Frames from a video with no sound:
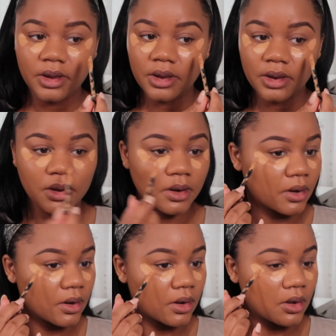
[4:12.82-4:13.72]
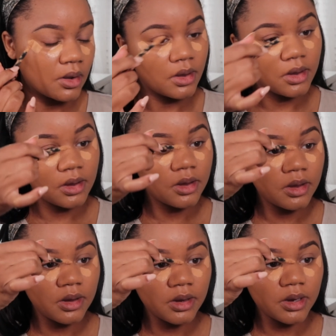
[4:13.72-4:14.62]
Okay,
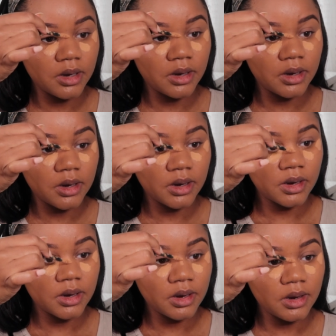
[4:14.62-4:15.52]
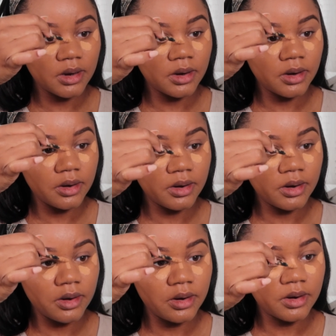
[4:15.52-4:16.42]
and
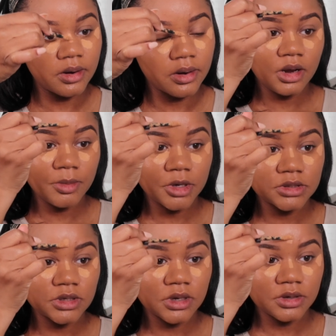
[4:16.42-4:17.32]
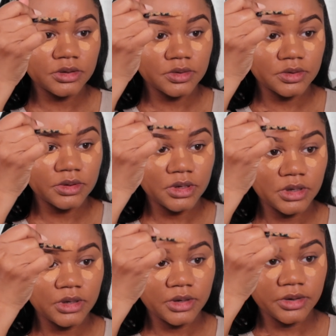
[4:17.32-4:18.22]
here, and I'm also gonna do
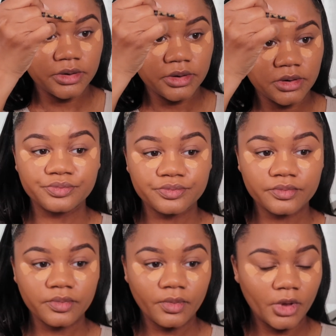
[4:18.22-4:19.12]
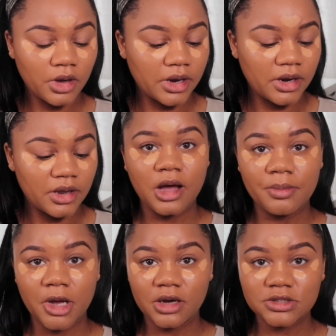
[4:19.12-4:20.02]
here. Okay,
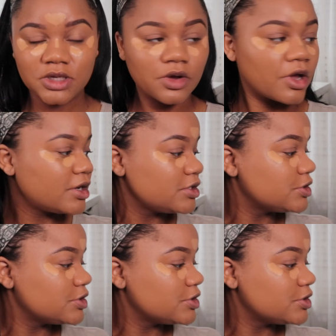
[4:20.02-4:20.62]
I'm also gonna